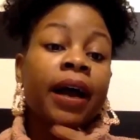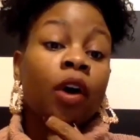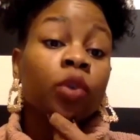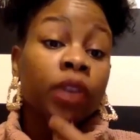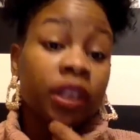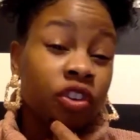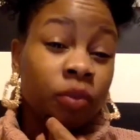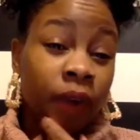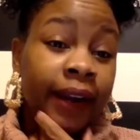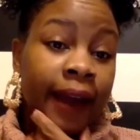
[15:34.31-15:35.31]
own kitchen
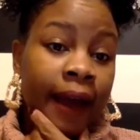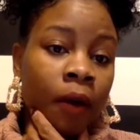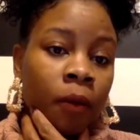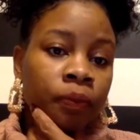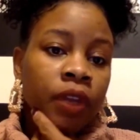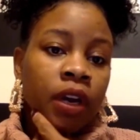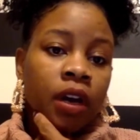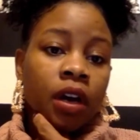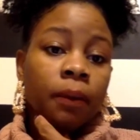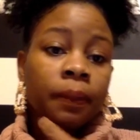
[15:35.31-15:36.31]
right now.
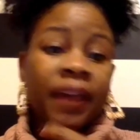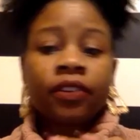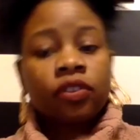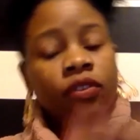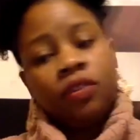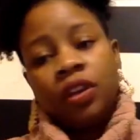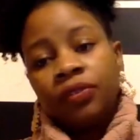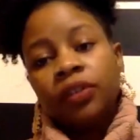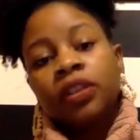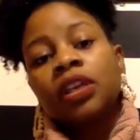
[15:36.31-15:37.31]
That's
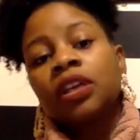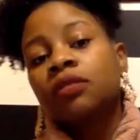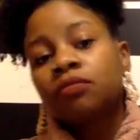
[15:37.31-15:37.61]
definitely